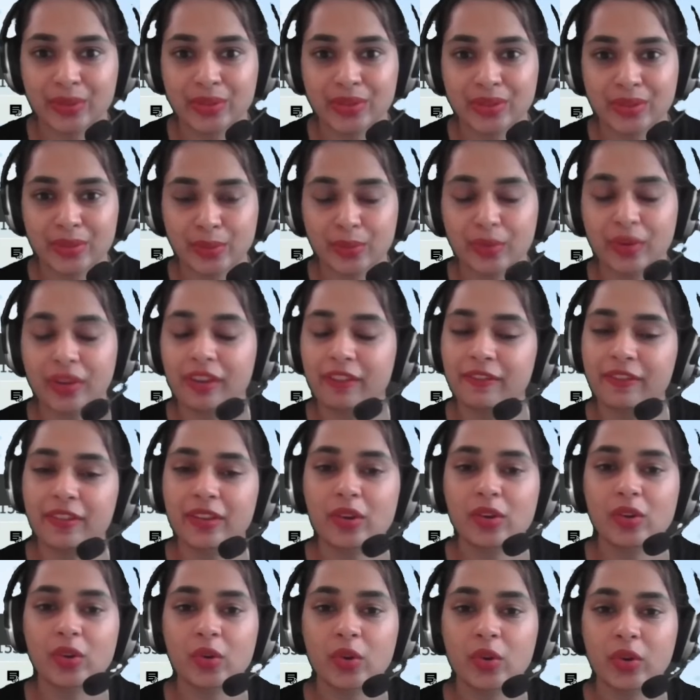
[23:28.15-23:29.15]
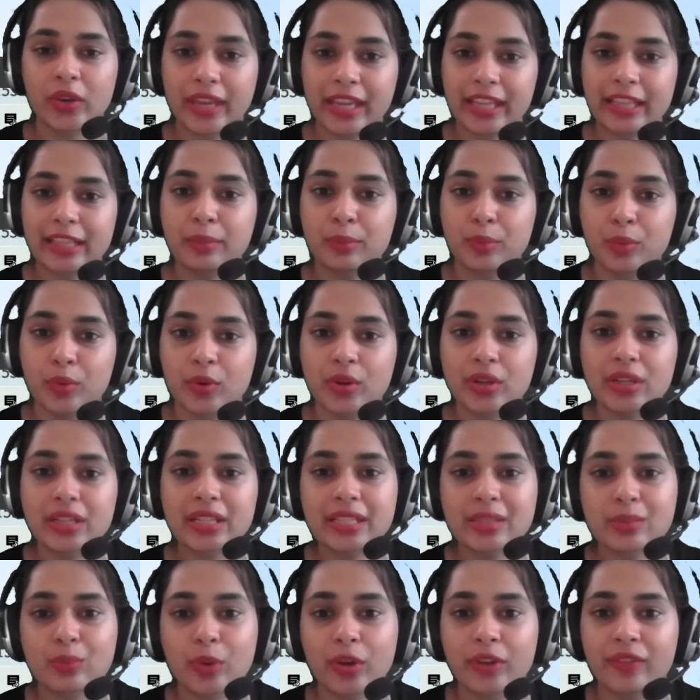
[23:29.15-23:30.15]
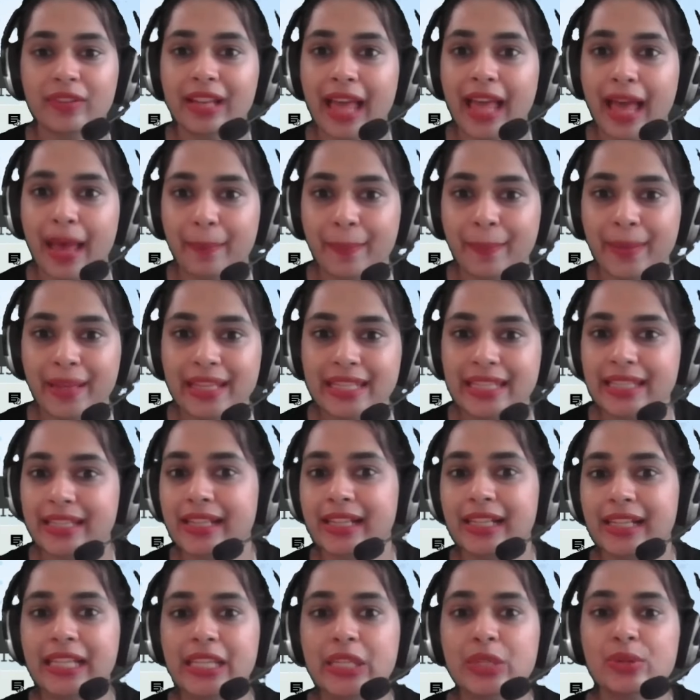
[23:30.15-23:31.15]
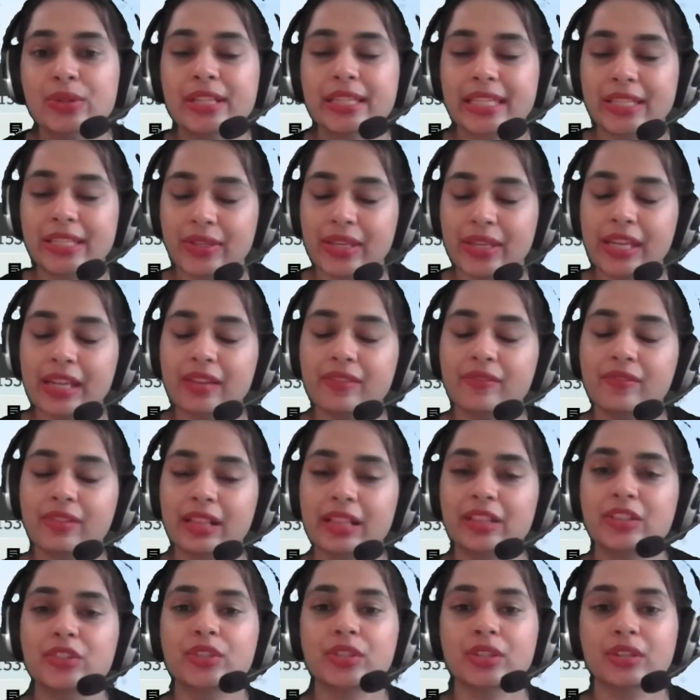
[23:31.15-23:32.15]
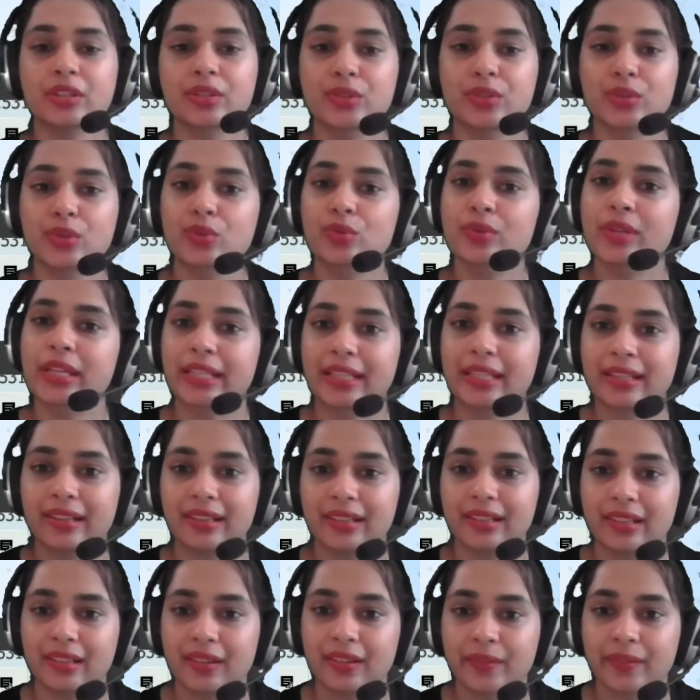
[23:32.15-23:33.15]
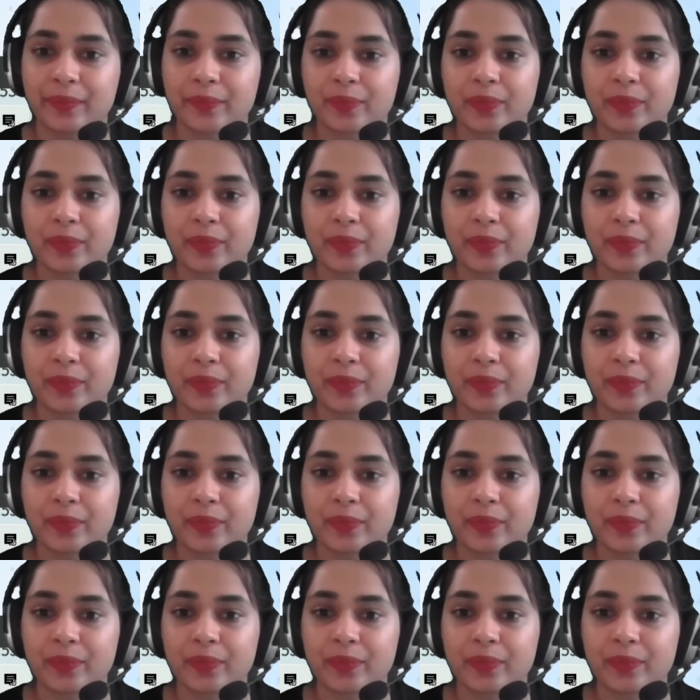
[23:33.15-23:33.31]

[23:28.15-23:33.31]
So if you get the burns, what will happen? Suddenly your skin will turn to red color.